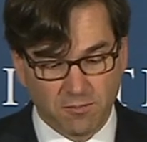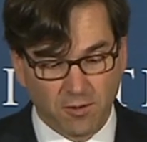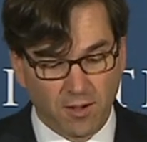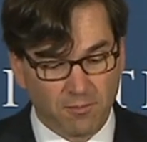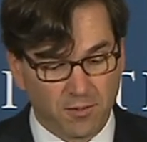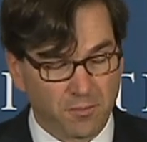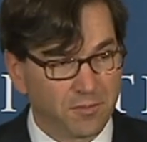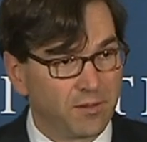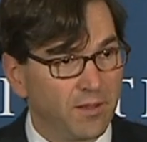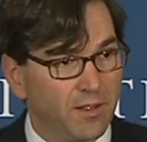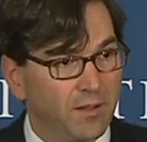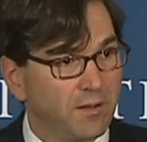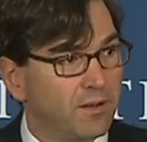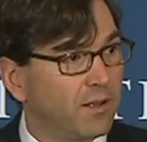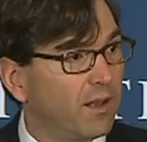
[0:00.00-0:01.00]
problems
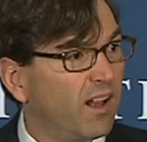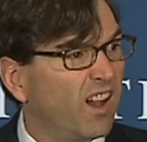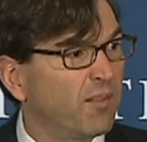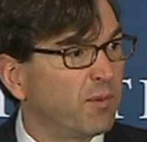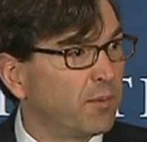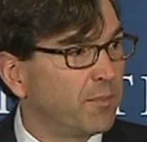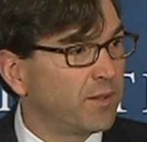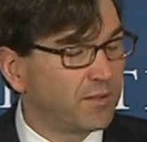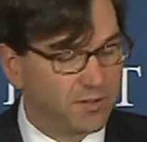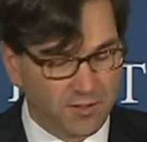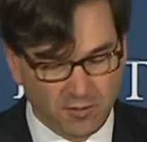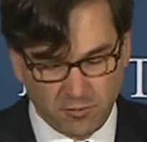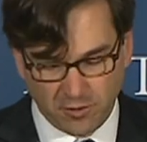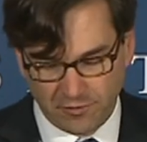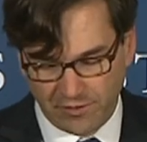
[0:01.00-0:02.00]
that Hyman
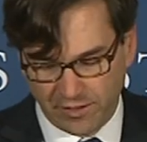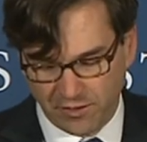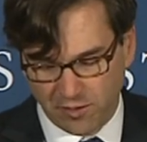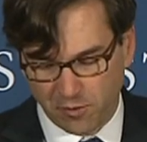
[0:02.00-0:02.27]
Minsky would have had